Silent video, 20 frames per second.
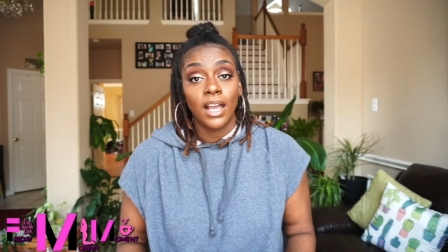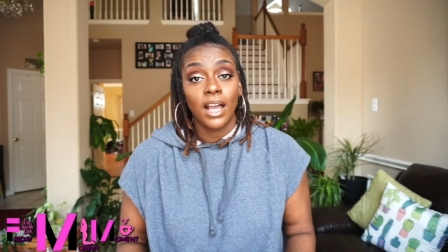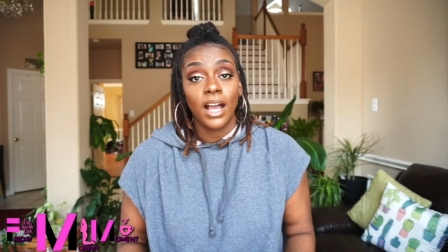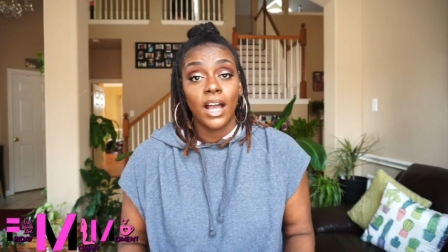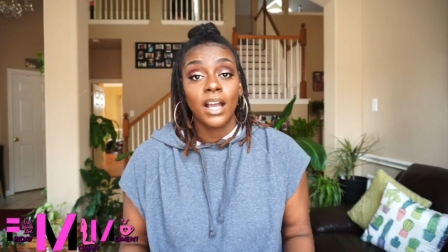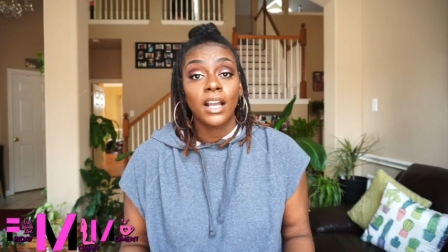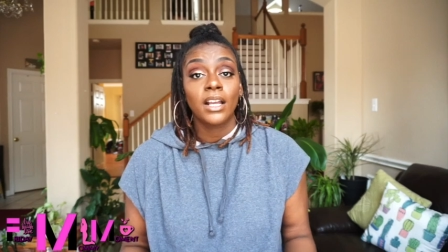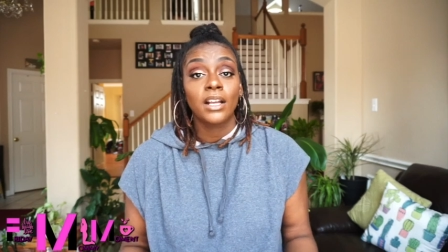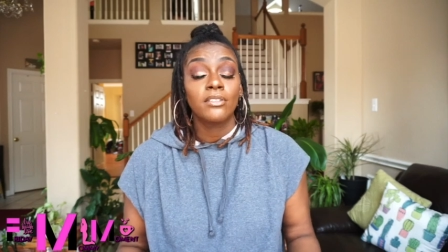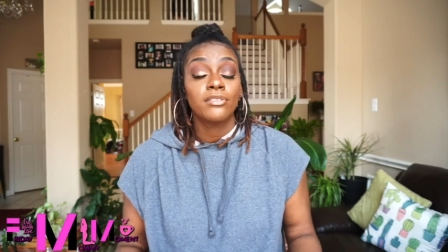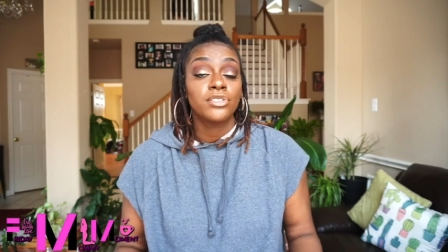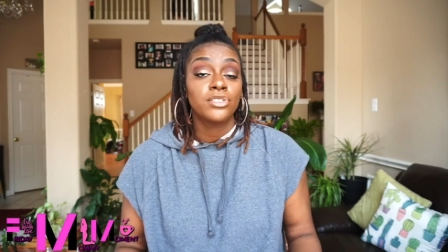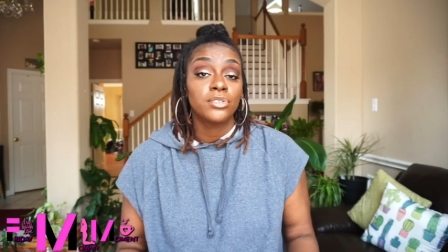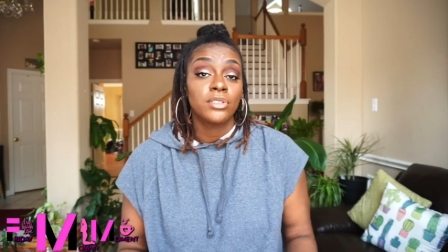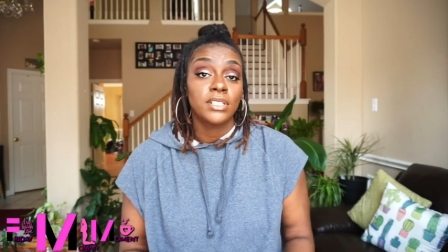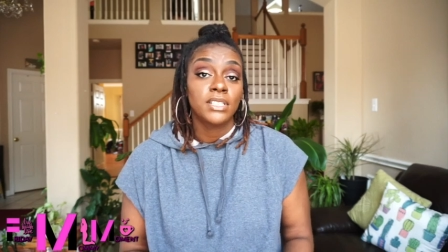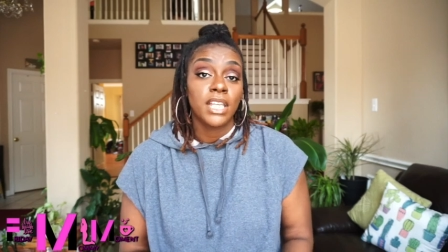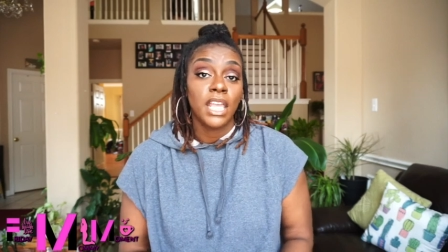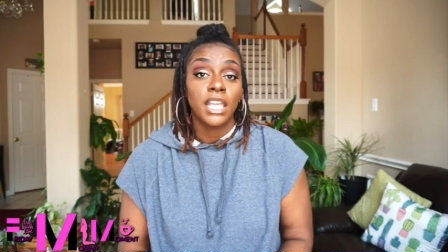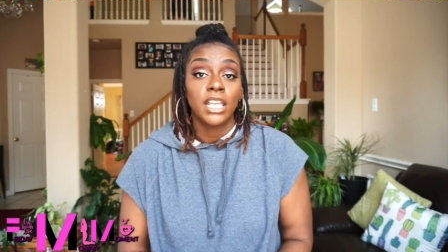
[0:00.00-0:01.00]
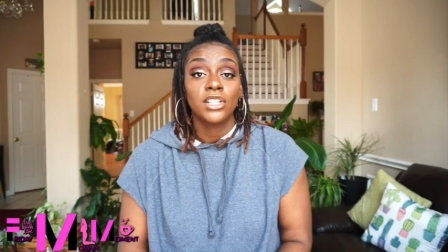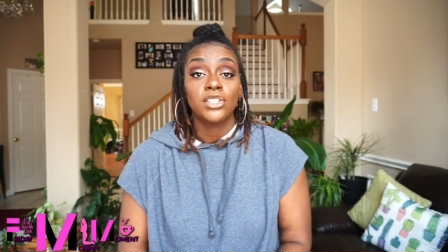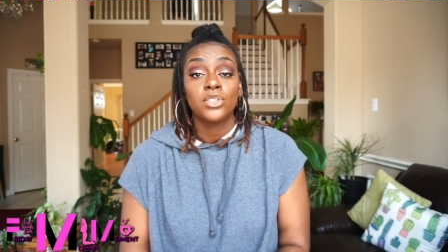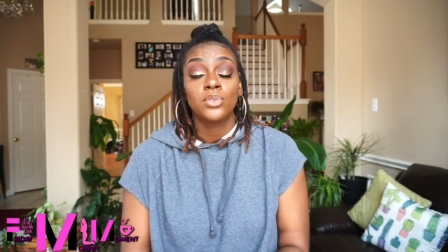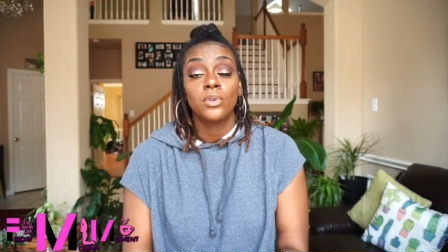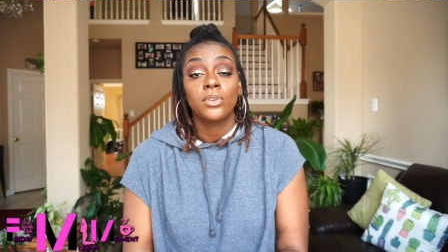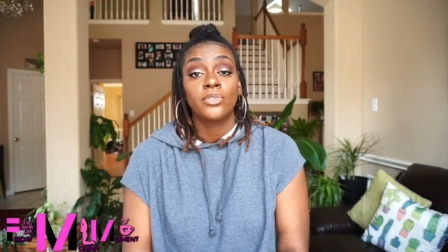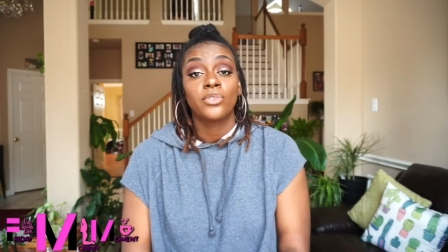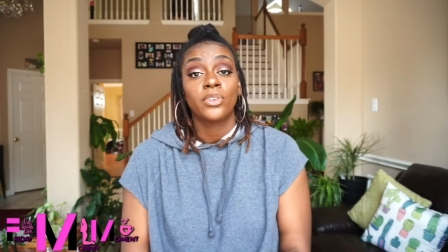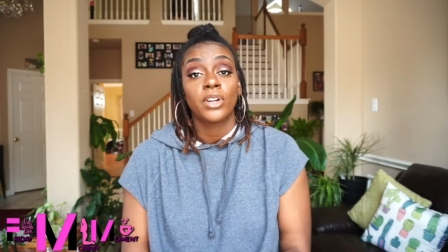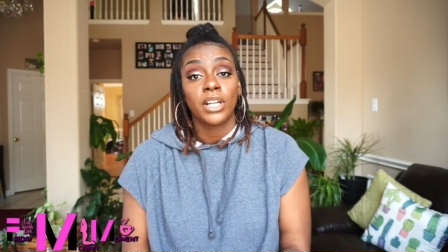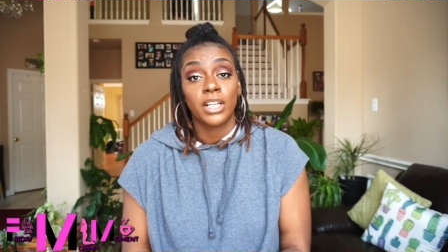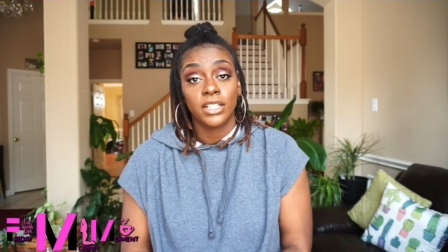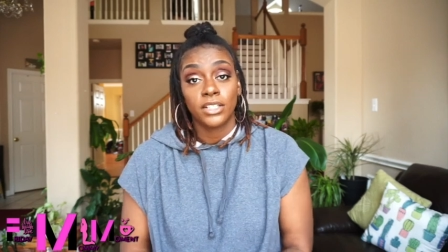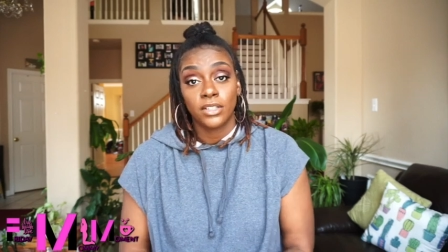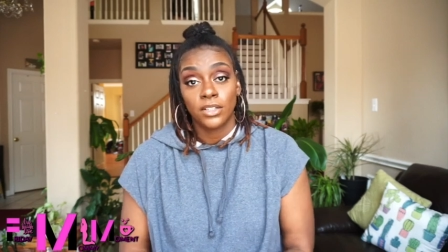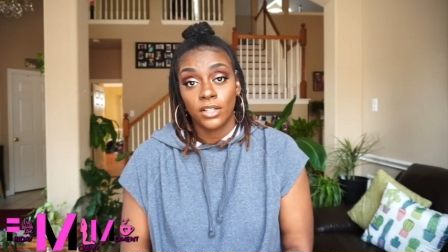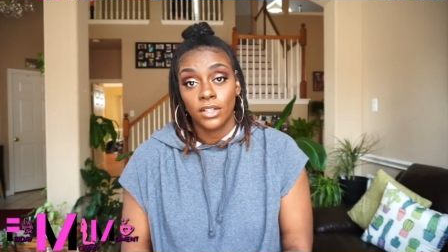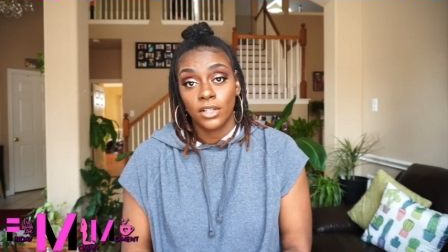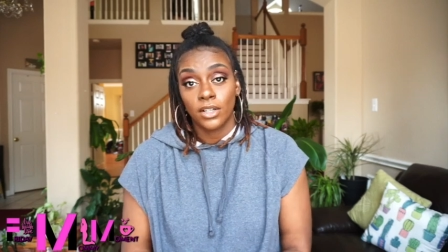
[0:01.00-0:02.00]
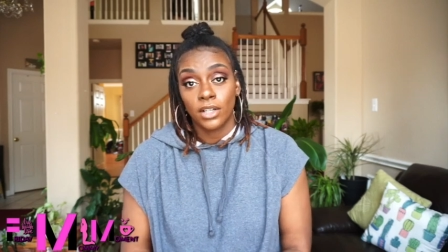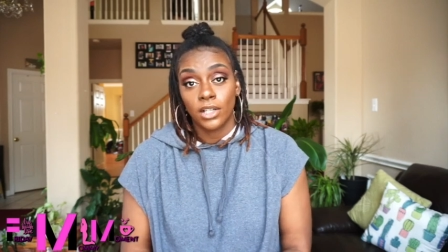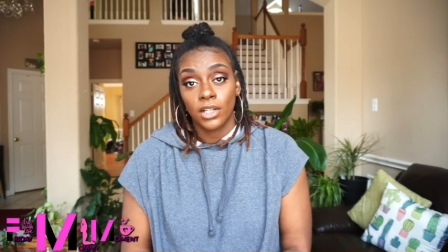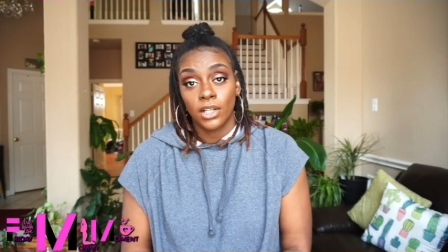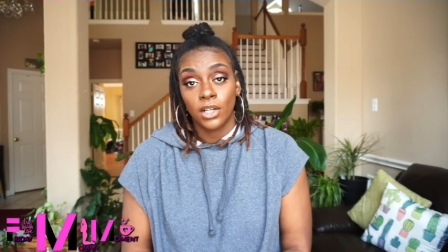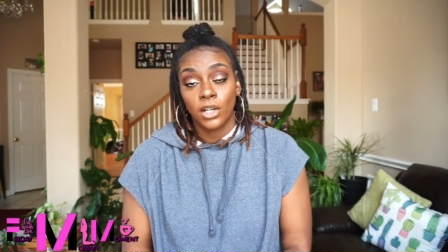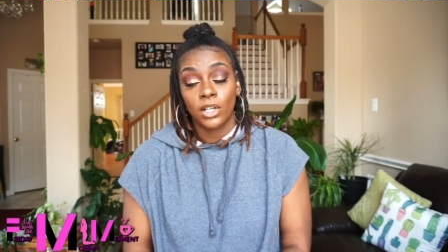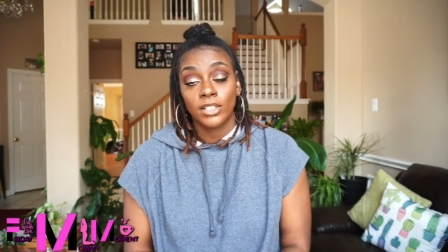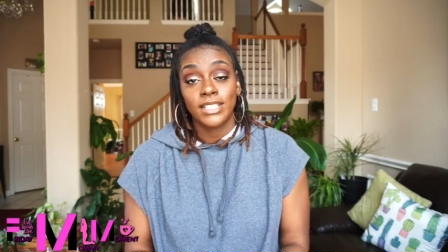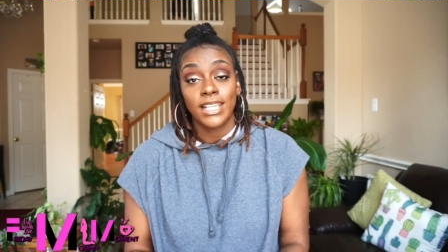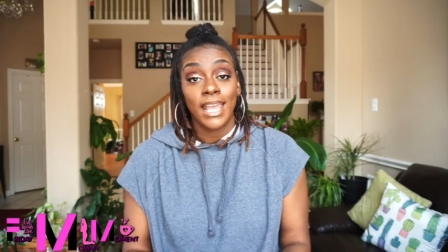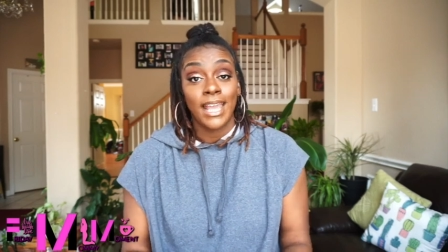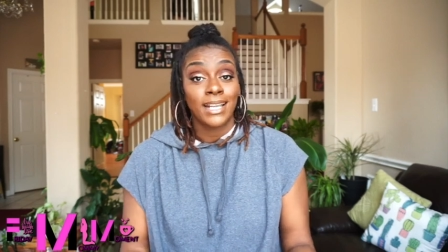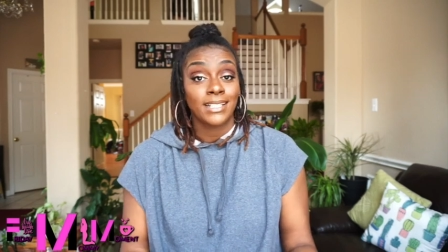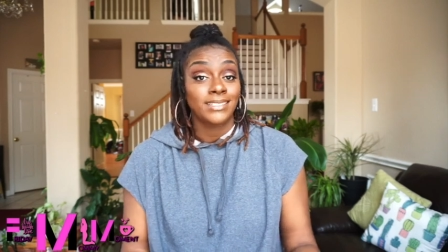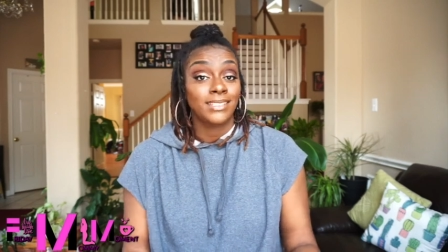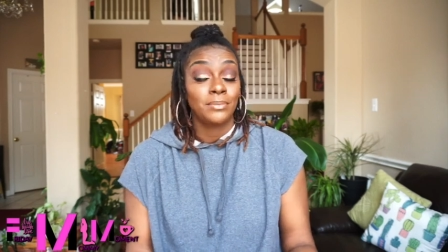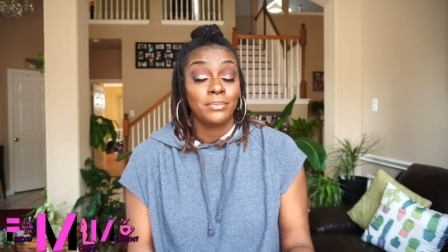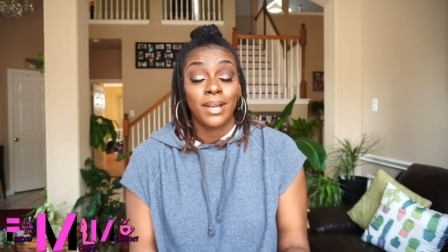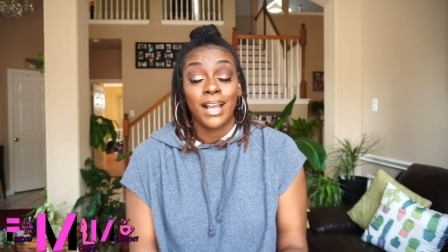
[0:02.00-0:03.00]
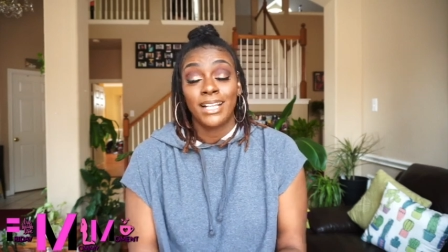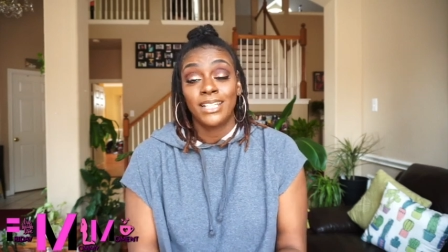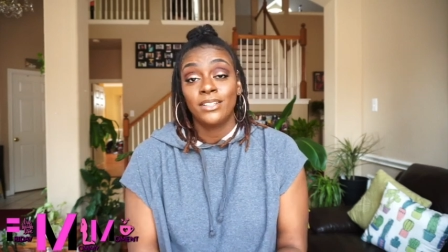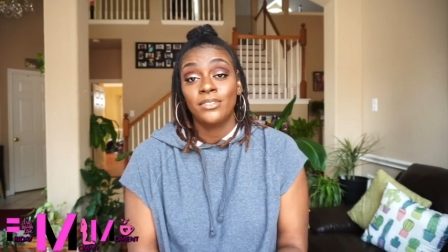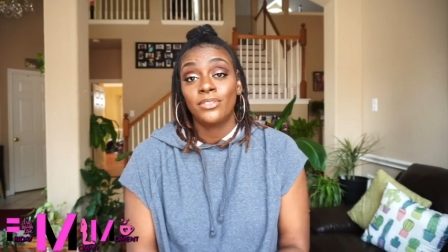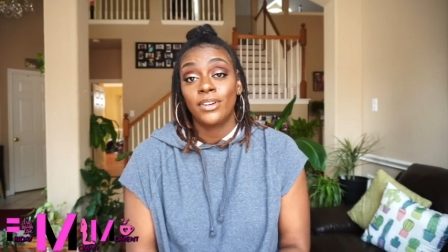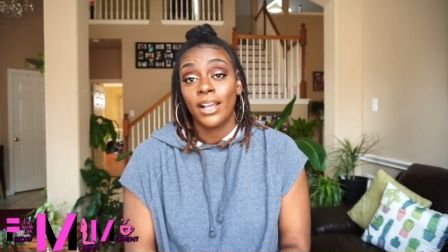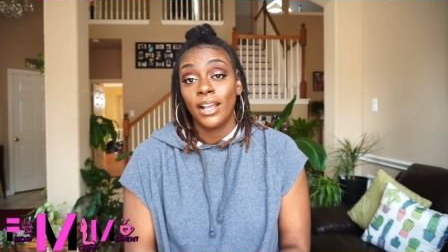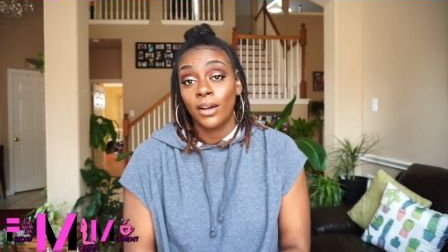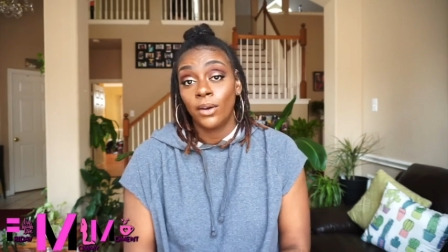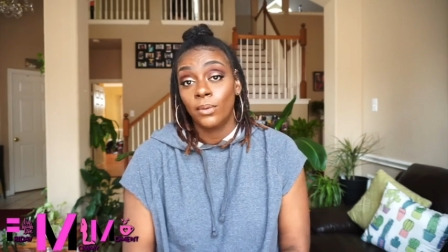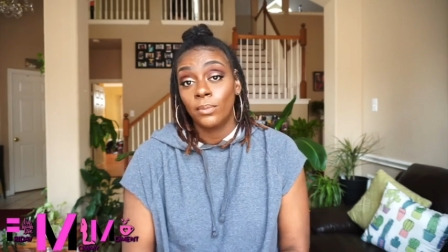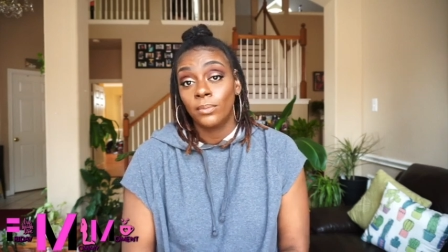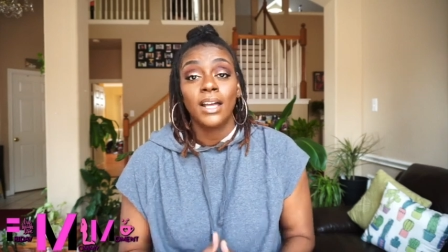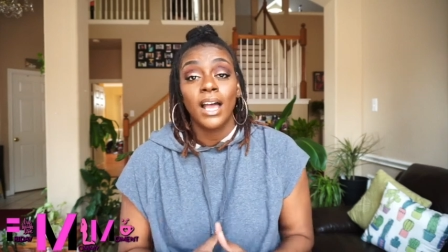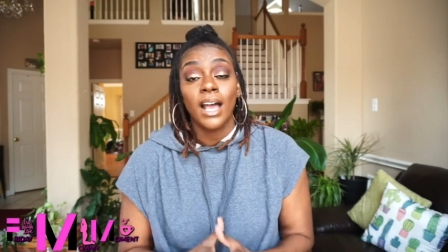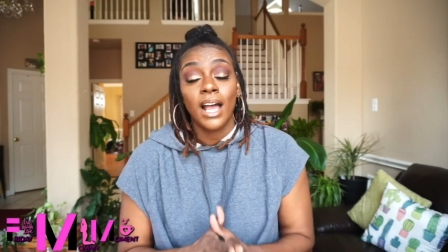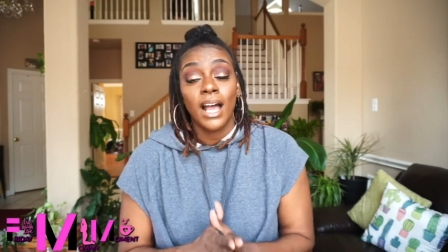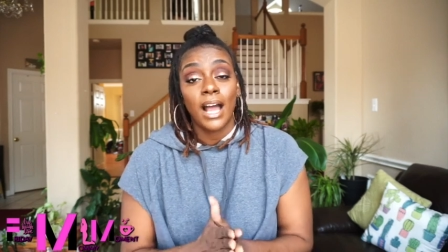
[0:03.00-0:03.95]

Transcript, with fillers: I encourage you to take it to a friend or to ask somebody for help.